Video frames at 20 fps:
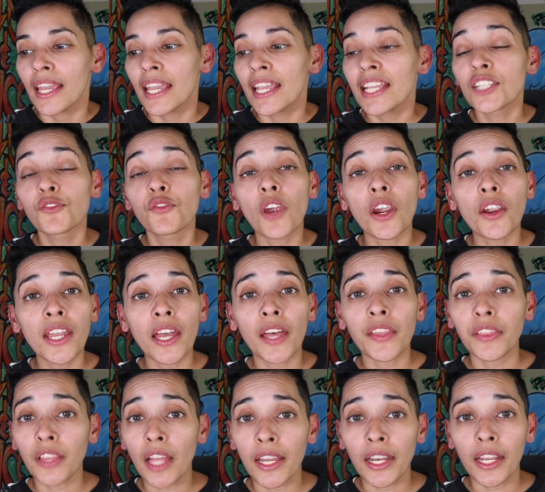He's very
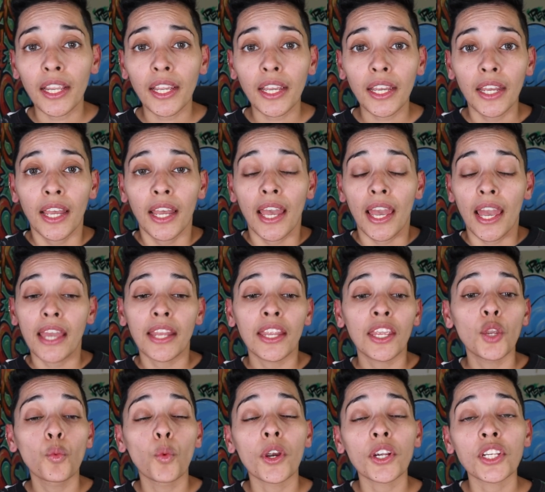athletic and
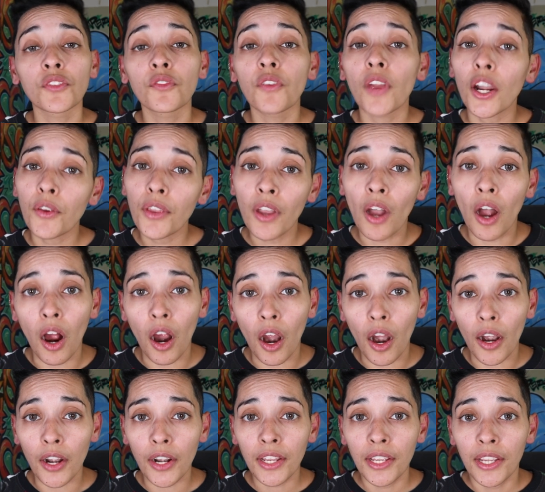he works very
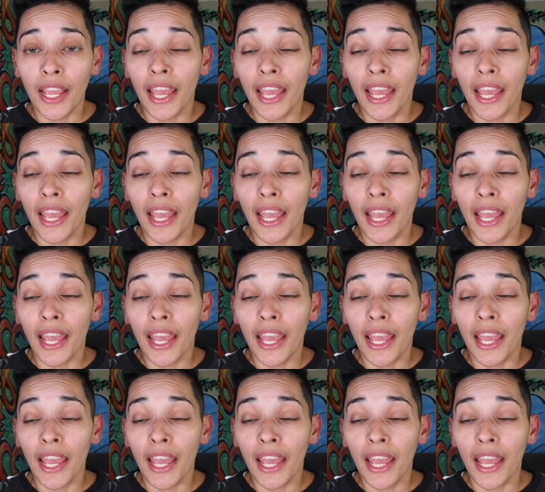hard,